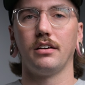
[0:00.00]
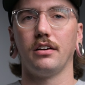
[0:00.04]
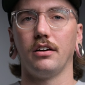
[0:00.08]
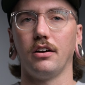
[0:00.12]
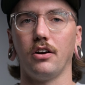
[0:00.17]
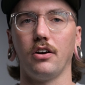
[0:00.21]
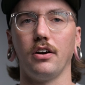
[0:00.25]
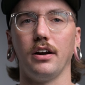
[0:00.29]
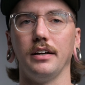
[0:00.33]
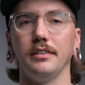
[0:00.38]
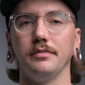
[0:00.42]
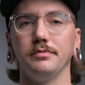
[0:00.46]

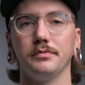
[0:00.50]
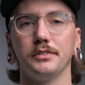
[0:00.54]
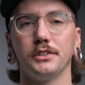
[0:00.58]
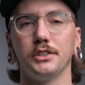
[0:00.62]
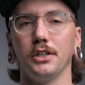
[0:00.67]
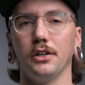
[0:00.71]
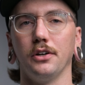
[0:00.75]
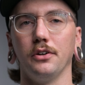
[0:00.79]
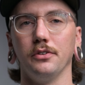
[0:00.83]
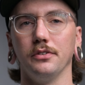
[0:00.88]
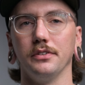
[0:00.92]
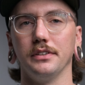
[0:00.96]
Alright,
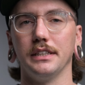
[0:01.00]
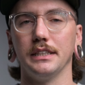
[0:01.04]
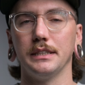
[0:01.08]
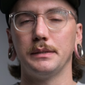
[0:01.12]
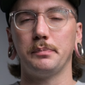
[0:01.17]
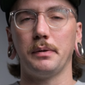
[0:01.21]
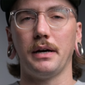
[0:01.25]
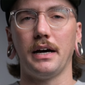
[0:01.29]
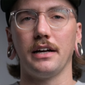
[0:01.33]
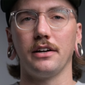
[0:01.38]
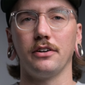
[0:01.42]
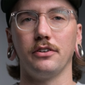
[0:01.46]
so this
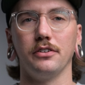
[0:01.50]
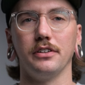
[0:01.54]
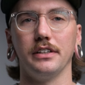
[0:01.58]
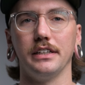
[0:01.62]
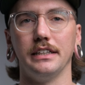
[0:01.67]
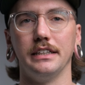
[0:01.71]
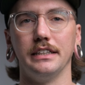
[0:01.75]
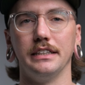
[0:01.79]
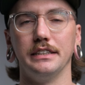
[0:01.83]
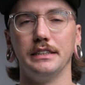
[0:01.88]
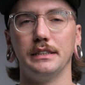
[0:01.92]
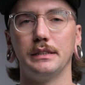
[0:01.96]
paddle
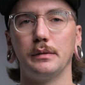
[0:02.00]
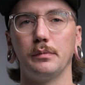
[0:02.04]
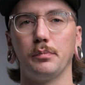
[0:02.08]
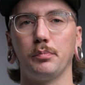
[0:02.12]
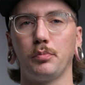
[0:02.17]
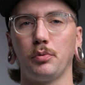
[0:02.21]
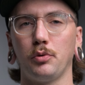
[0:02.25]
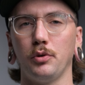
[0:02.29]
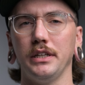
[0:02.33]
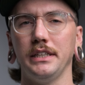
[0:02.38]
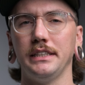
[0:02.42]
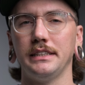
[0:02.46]
is
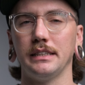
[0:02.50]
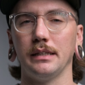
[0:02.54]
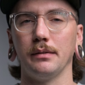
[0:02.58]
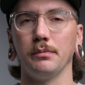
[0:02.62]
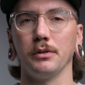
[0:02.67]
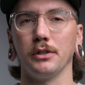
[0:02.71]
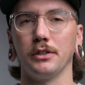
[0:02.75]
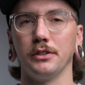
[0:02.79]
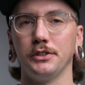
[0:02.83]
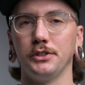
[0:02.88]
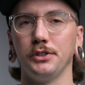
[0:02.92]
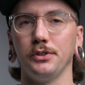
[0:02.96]
pretty
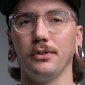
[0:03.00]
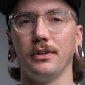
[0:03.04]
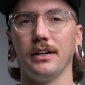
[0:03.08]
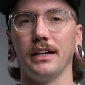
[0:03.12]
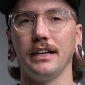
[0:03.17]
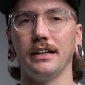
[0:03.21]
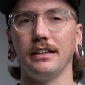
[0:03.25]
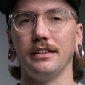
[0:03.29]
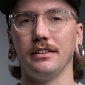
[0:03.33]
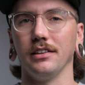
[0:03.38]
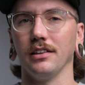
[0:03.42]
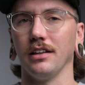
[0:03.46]
similar to
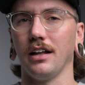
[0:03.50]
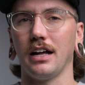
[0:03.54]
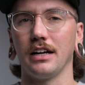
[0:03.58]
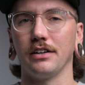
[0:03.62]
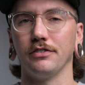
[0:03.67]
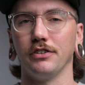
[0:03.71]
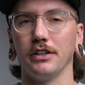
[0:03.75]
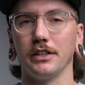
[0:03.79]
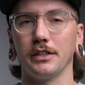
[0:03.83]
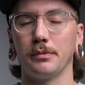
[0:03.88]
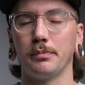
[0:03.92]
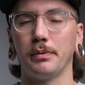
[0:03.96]
a lot
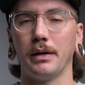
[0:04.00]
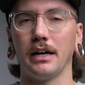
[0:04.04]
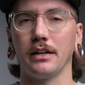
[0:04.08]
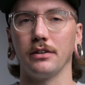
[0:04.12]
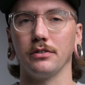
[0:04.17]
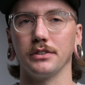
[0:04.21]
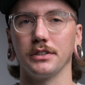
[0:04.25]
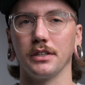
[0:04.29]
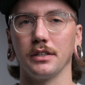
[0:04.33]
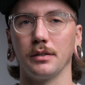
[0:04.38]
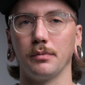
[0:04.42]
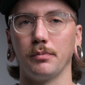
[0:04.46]
of other
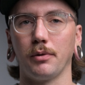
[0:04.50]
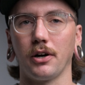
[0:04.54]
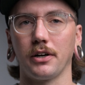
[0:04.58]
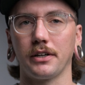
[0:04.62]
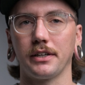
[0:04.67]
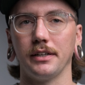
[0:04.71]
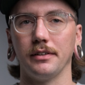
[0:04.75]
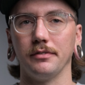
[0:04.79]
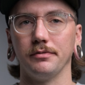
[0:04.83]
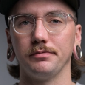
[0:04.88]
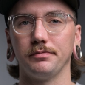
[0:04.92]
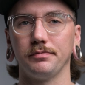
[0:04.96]
paddles on the
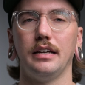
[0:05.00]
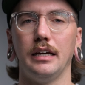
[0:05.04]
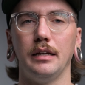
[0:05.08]
market.